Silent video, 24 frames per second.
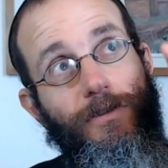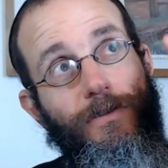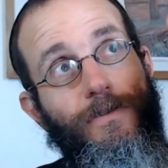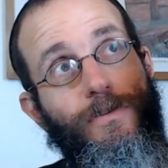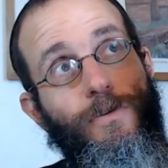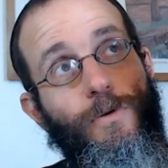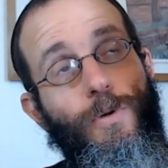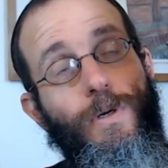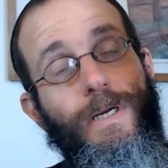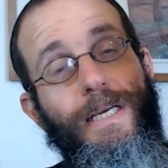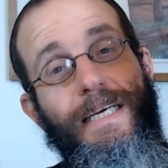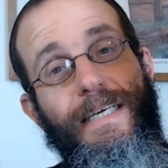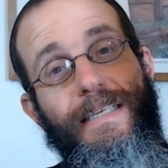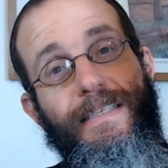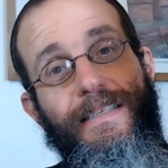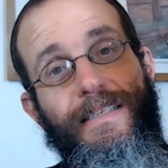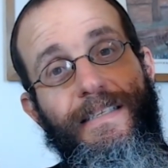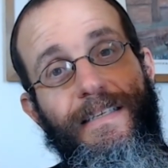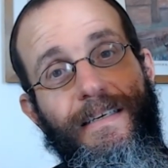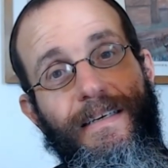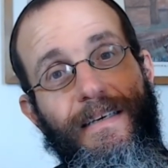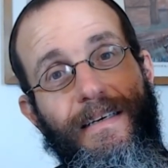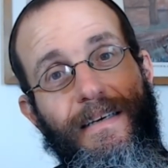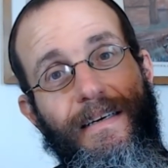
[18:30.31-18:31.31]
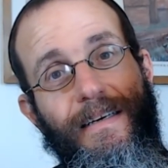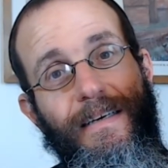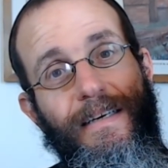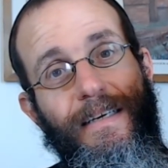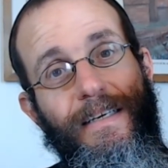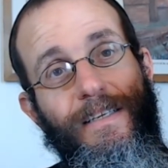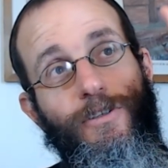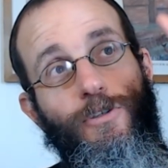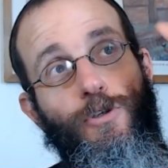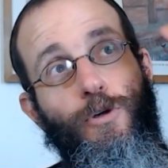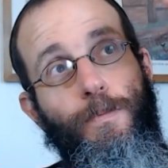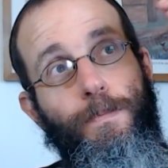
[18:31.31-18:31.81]

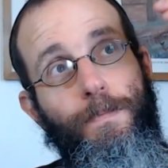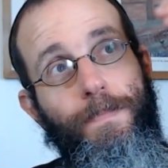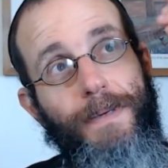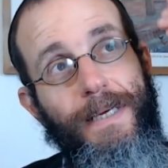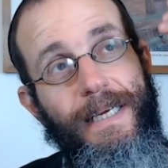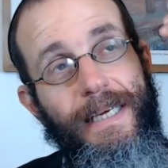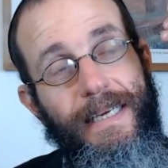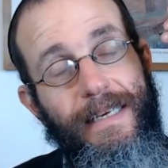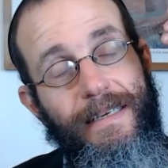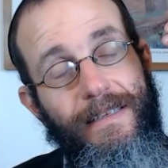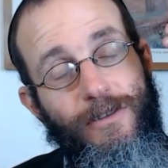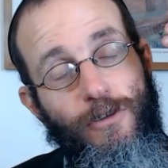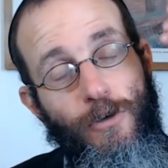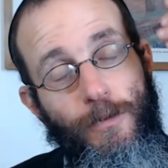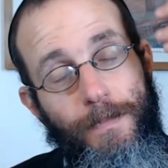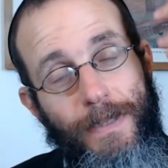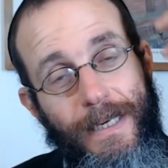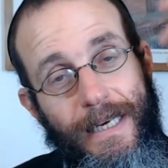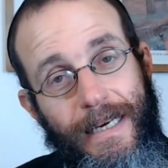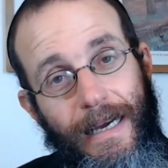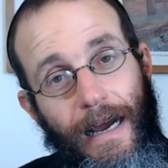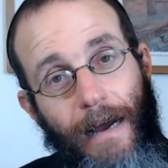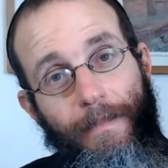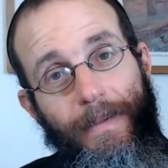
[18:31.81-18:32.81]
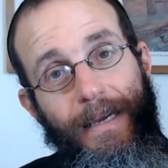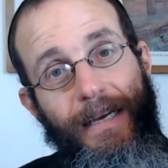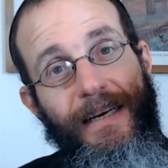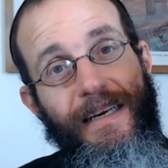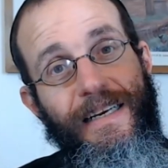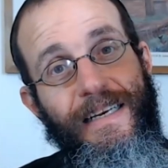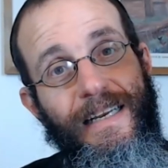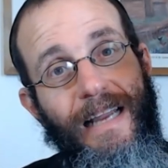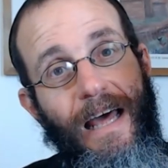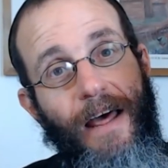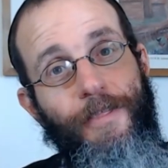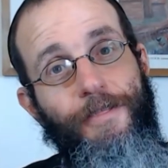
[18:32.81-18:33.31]
to
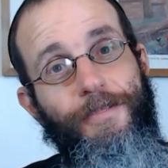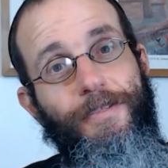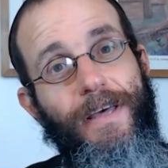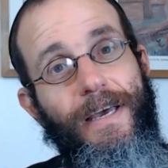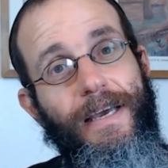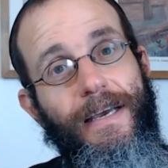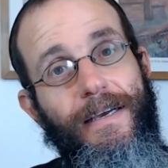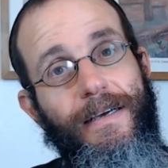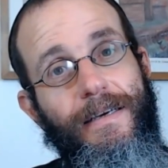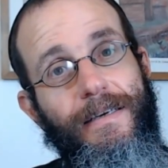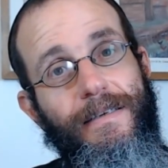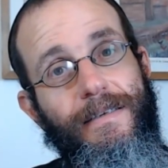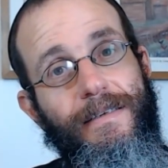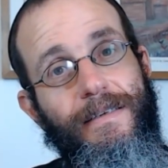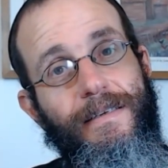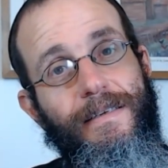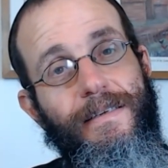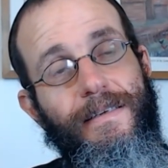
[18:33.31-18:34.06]
becoming nothing